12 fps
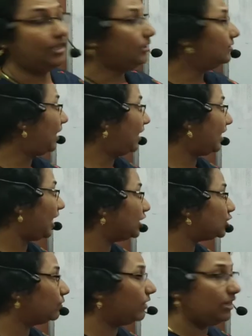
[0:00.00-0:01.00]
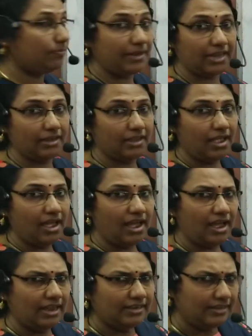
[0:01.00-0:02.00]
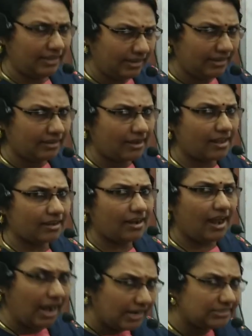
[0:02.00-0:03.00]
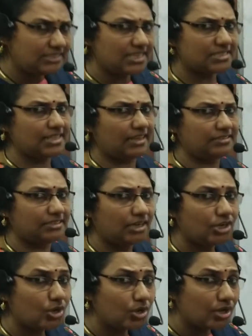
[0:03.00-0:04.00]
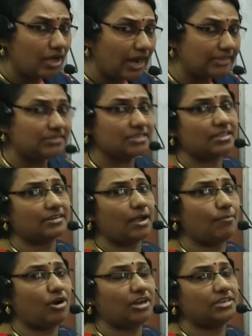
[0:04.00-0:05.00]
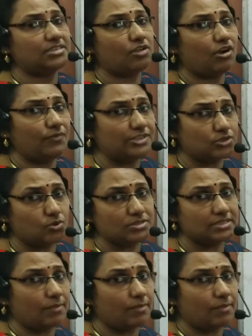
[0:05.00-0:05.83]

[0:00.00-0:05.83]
then it will be nearer, adjacent. Adjacent component is always cos